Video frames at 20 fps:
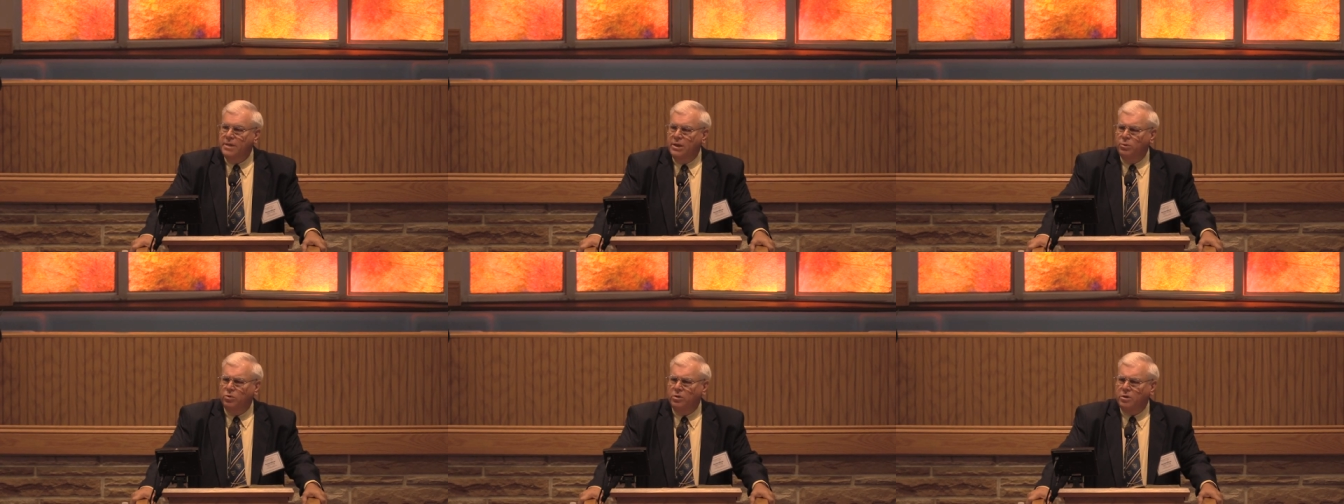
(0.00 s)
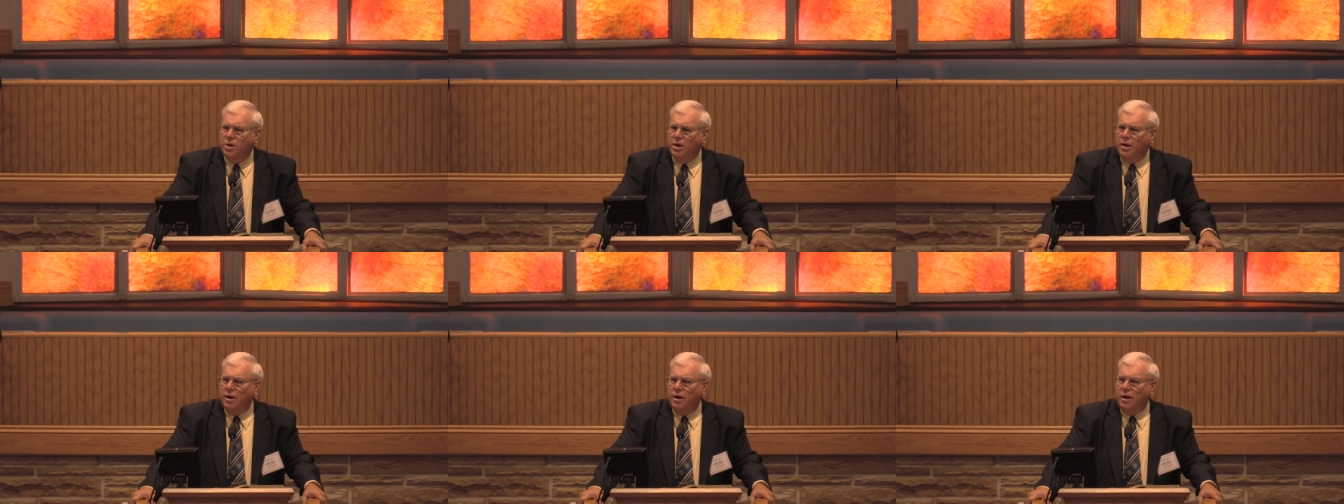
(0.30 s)
It
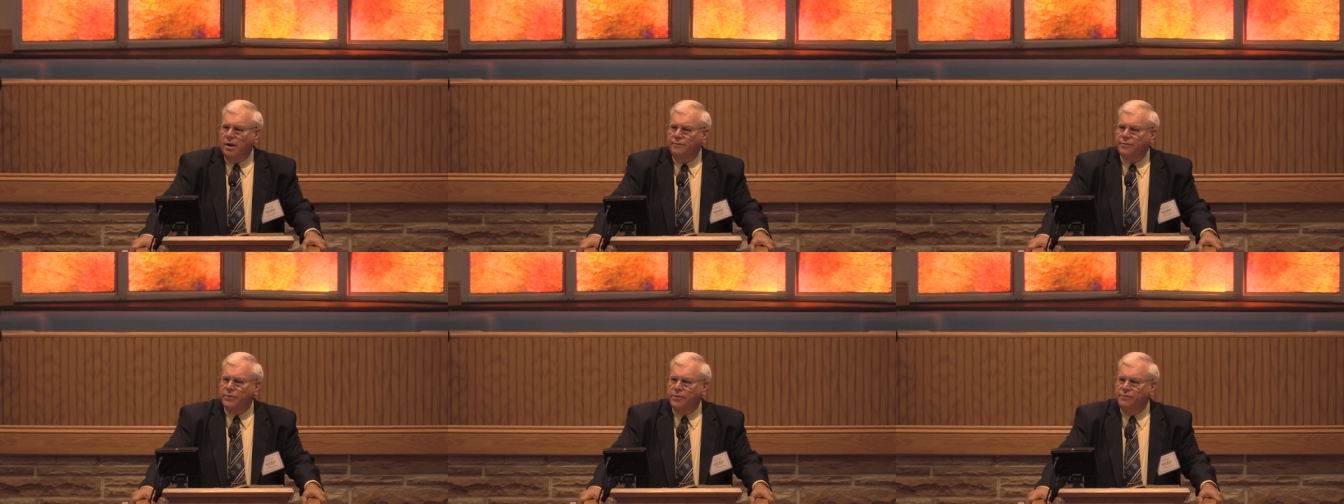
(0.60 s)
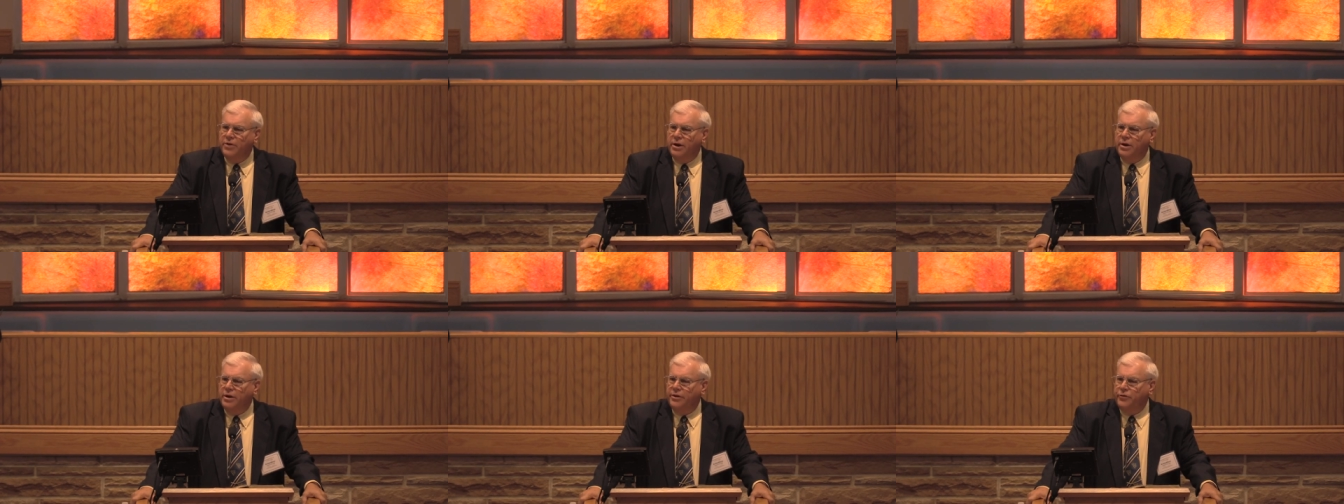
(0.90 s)
will cut off
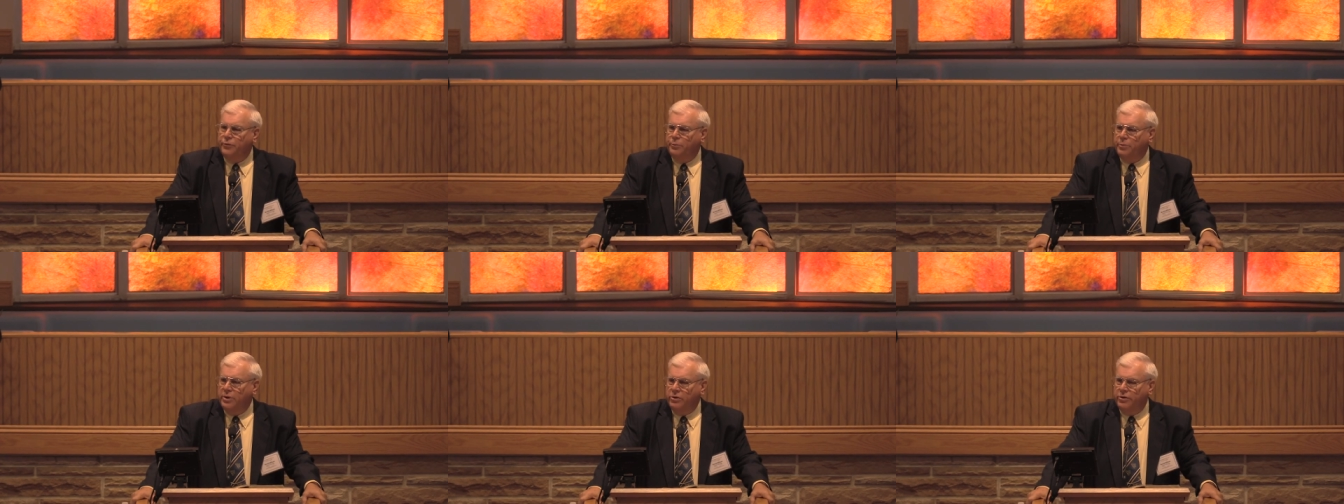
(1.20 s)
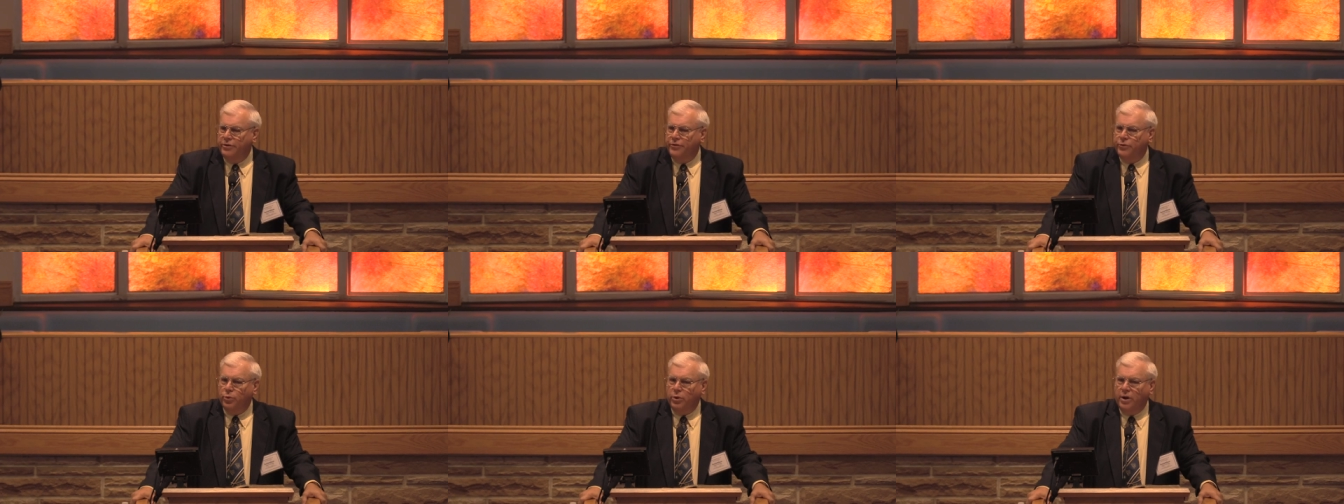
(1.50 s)
the very
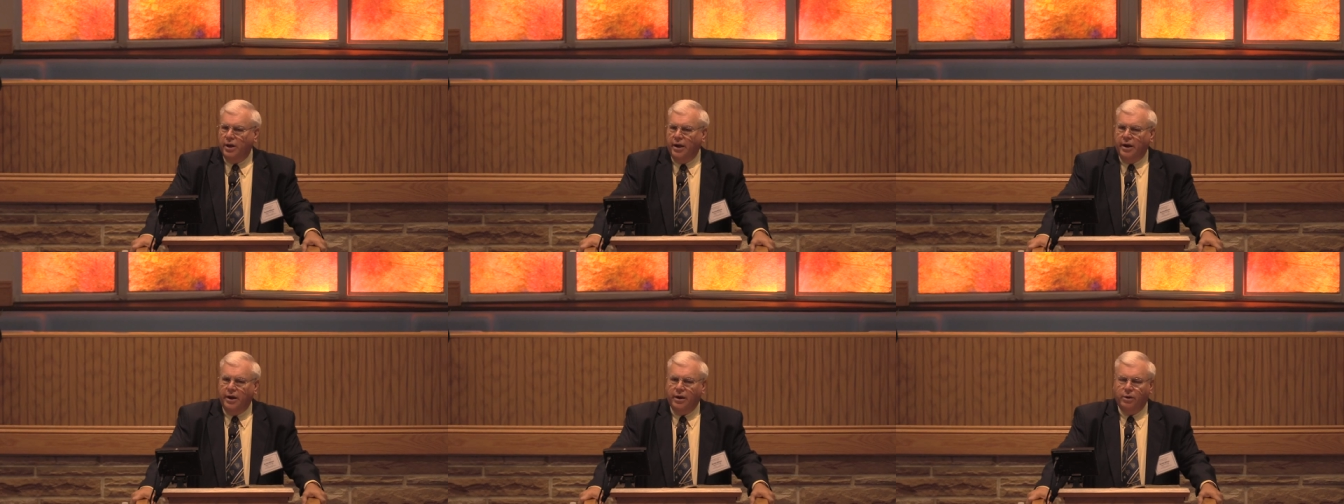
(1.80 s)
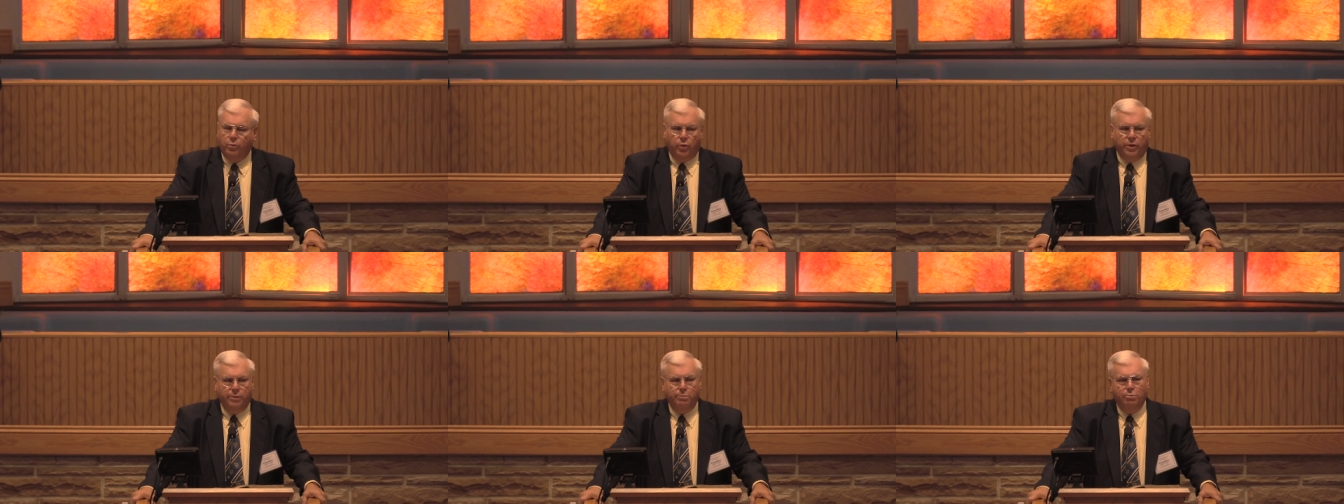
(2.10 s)
spiritual
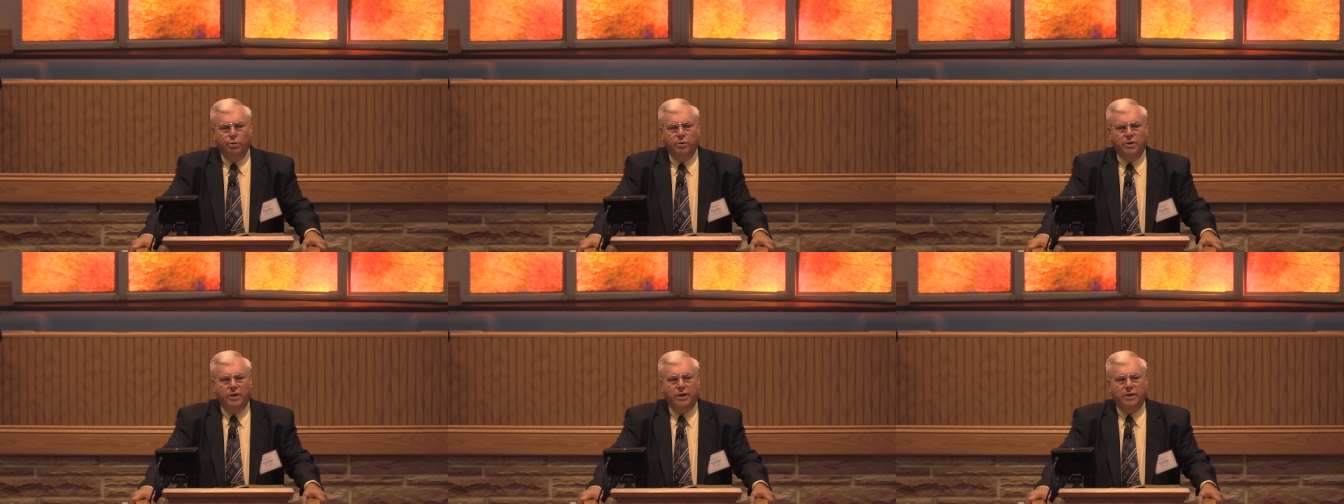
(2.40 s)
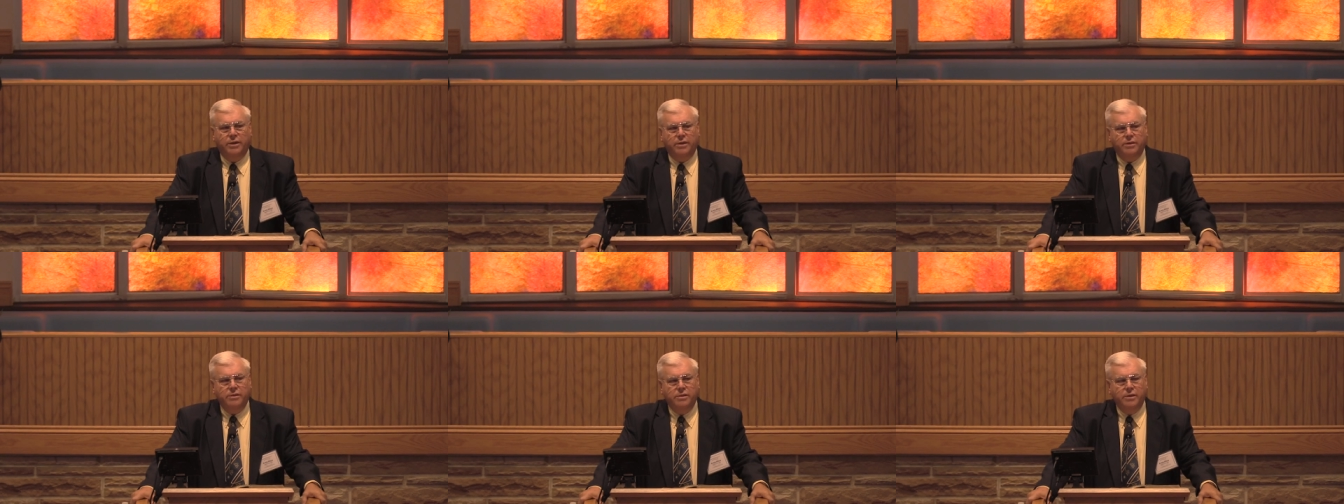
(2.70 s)
air we
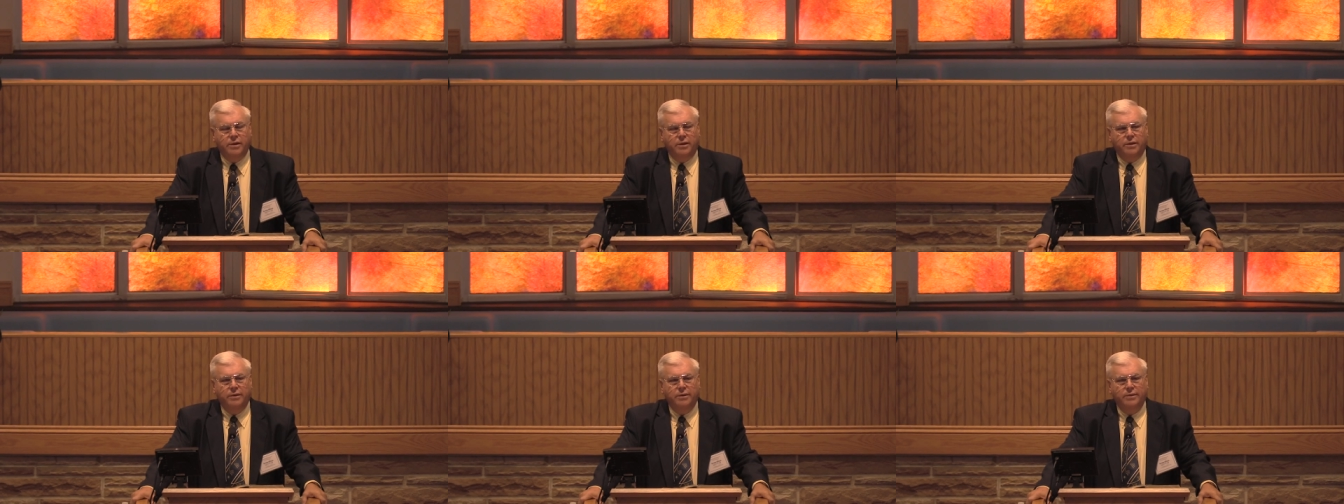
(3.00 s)
breathe